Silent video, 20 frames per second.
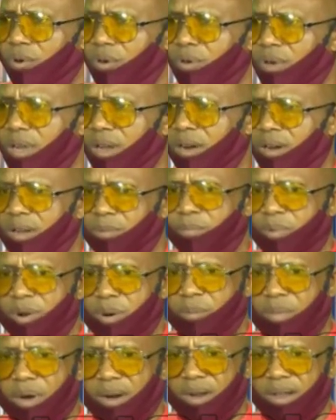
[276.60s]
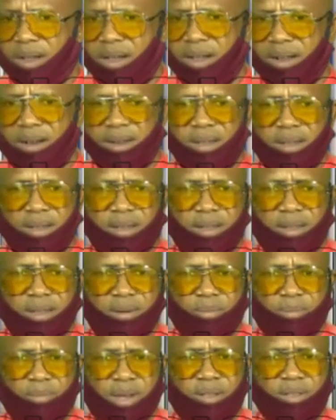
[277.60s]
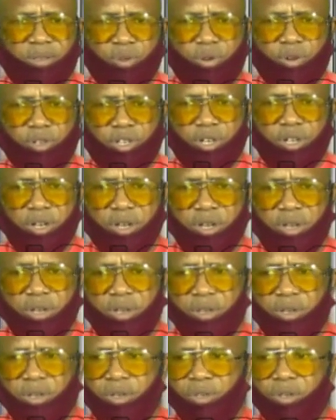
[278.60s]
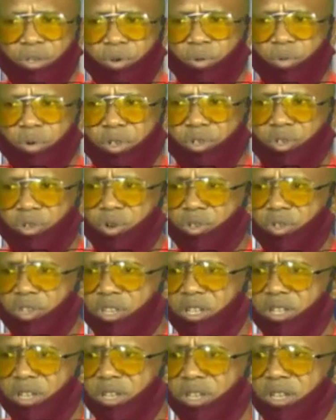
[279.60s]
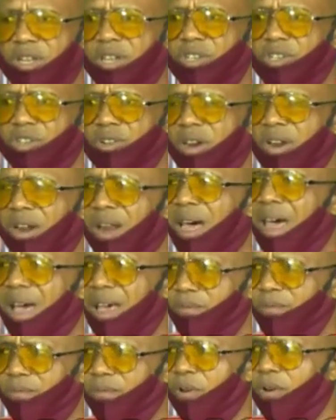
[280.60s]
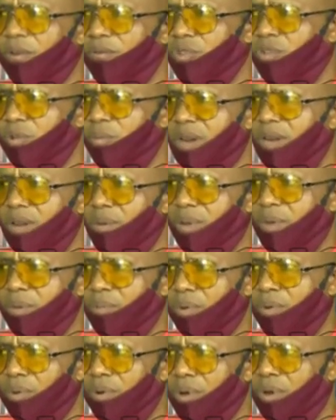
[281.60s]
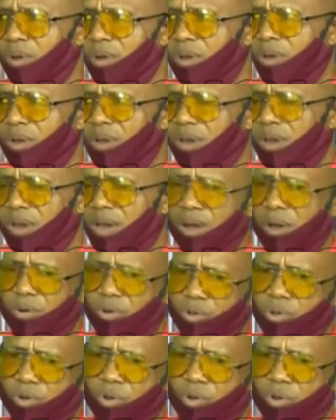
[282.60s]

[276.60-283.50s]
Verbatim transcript: direct primary. And uh, by such, you will succeed in endangering life of so many people. How do you